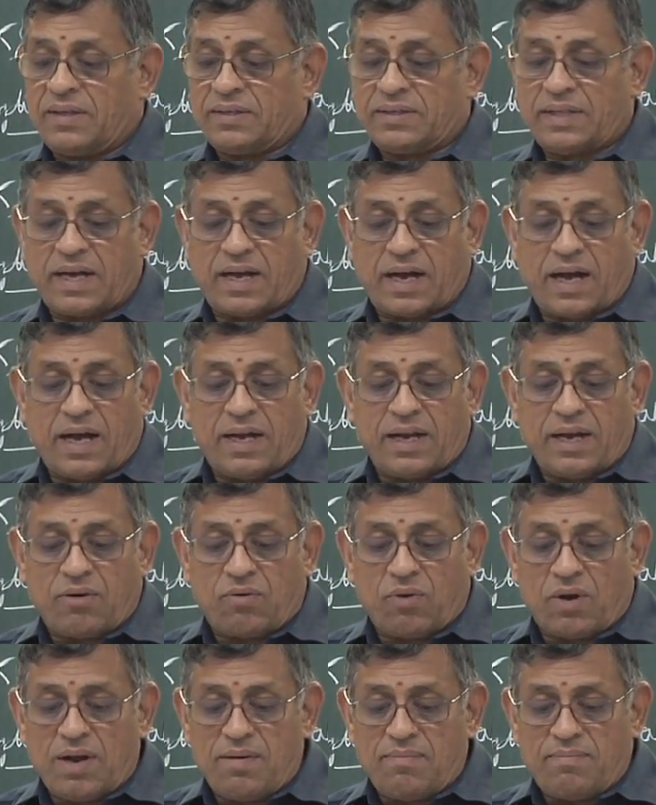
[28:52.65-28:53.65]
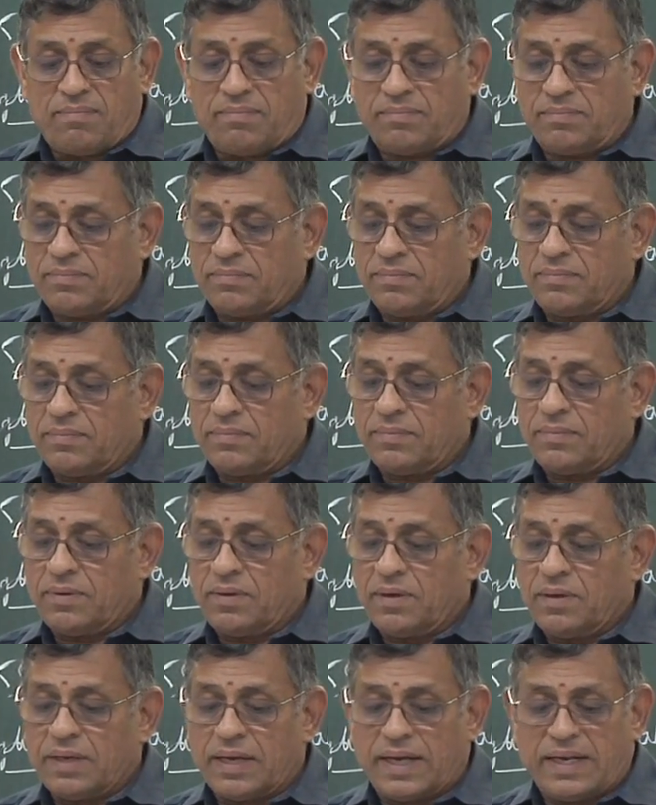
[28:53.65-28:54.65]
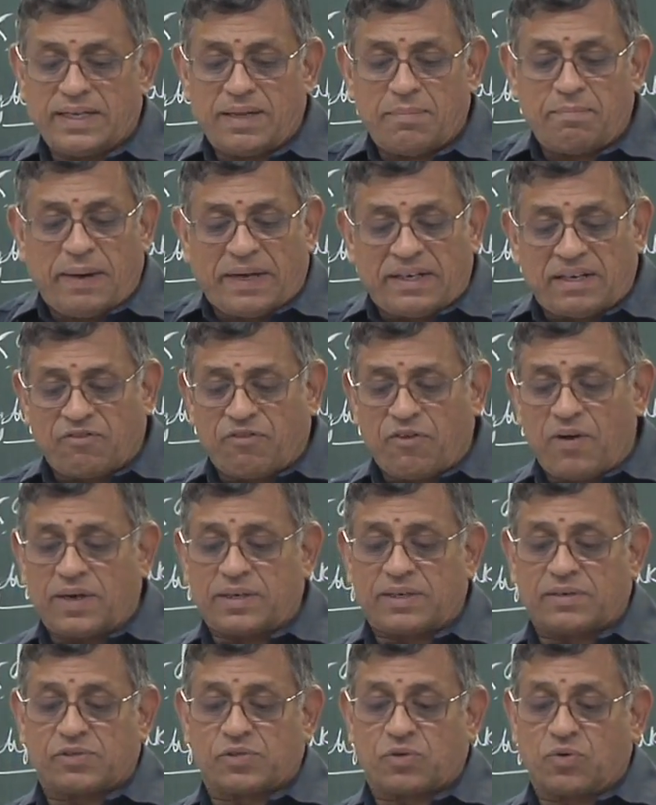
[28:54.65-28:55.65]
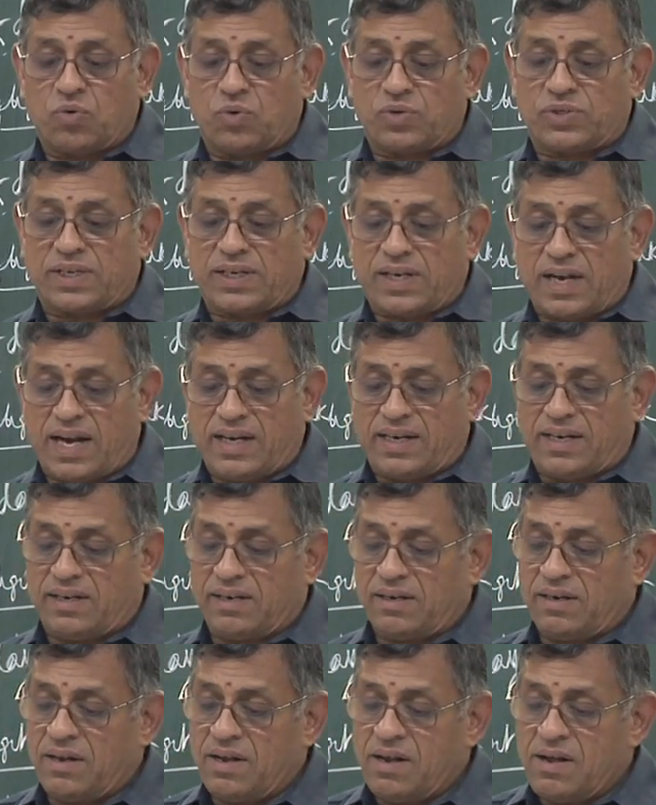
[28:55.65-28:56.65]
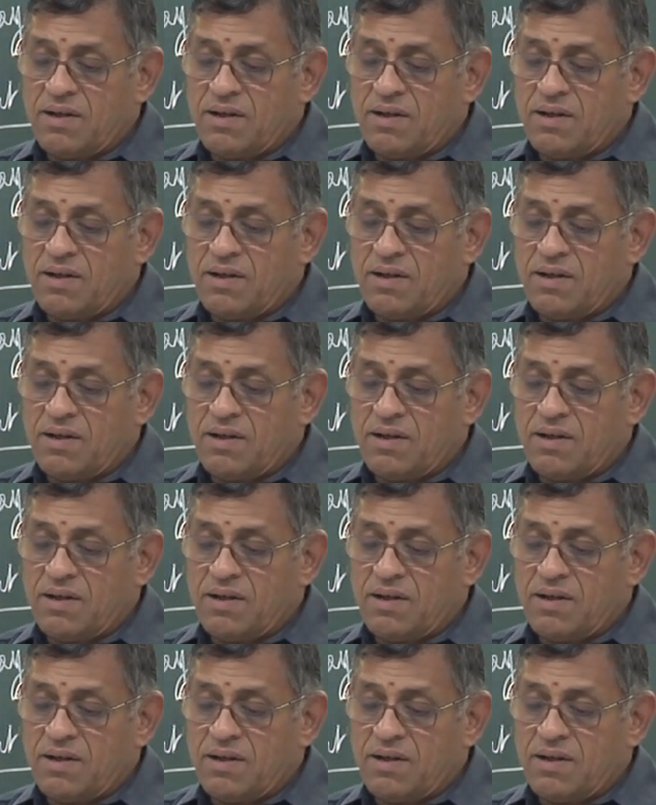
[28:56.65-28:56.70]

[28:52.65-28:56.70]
the curriculum in the better part of schools in London